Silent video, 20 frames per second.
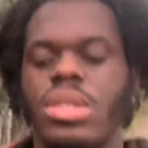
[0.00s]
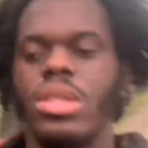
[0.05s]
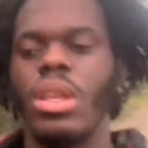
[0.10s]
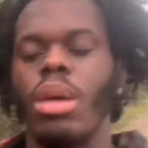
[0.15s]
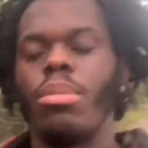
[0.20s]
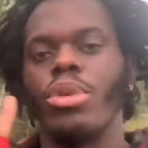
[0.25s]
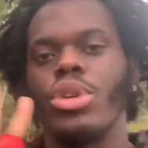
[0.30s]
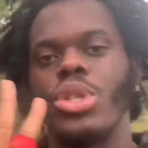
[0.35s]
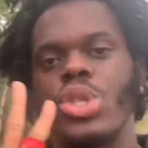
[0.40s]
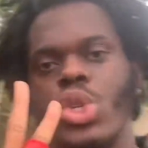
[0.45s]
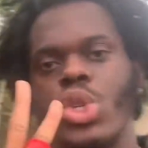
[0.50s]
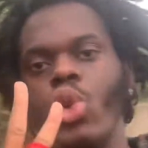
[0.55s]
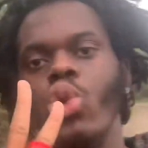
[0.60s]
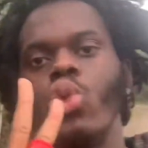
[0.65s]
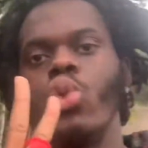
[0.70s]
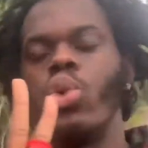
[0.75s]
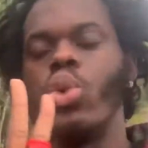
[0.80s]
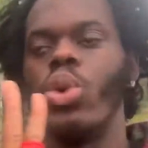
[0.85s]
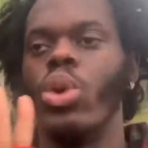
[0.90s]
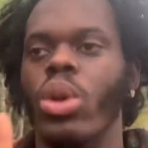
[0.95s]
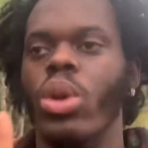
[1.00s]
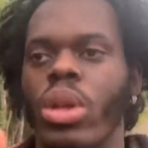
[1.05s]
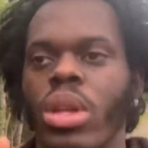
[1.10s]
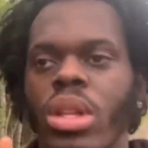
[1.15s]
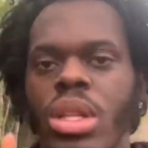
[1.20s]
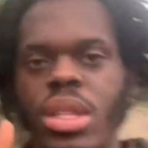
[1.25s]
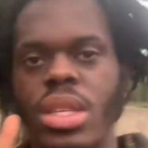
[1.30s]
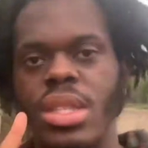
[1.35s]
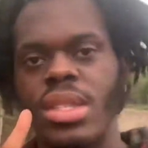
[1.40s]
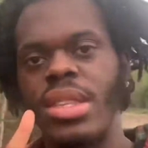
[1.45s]
number 2.
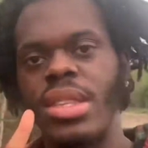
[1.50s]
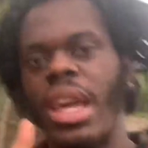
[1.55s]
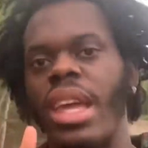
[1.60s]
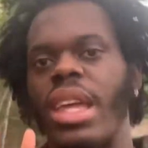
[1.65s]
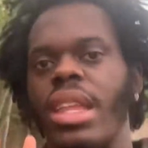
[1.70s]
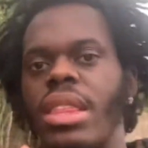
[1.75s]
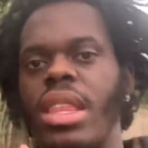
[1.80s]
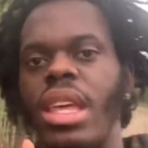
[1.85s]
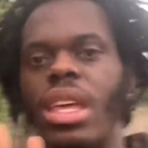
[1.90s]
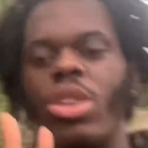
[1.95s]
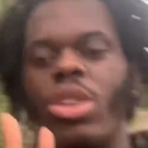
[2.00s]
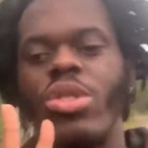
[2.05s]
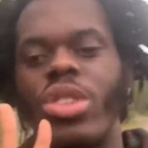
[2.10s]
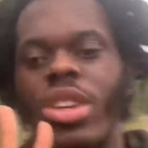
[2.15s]
The second thing you should